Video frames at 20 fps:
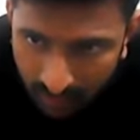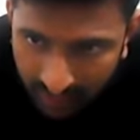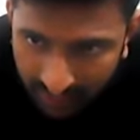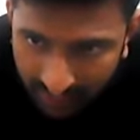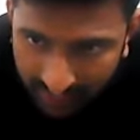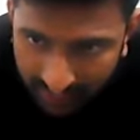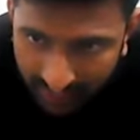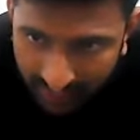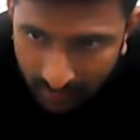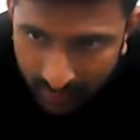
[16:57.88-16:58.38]

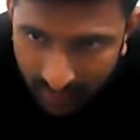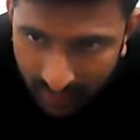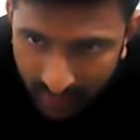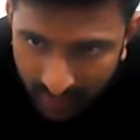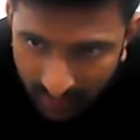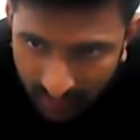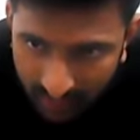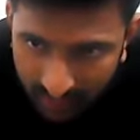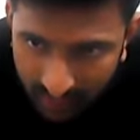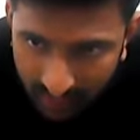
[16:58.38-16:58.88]
Second
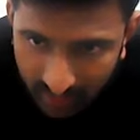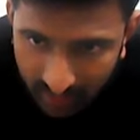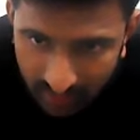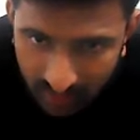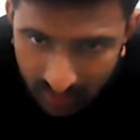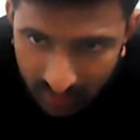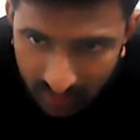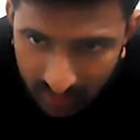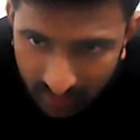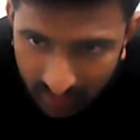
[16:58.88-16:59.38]
mistake,
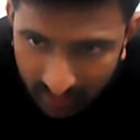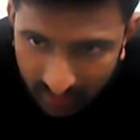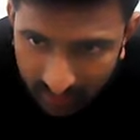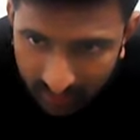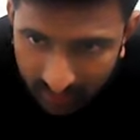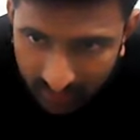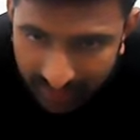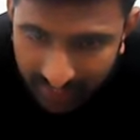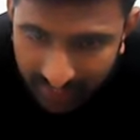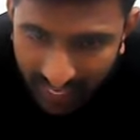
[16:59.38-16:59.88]

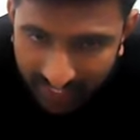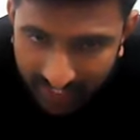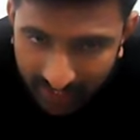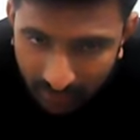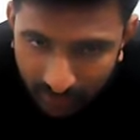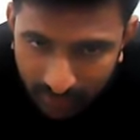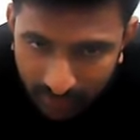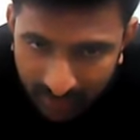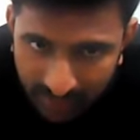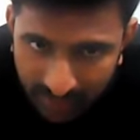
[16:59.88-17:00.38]
they
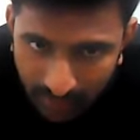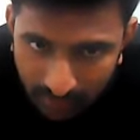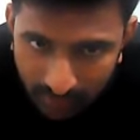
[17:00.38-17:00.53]
sacrifice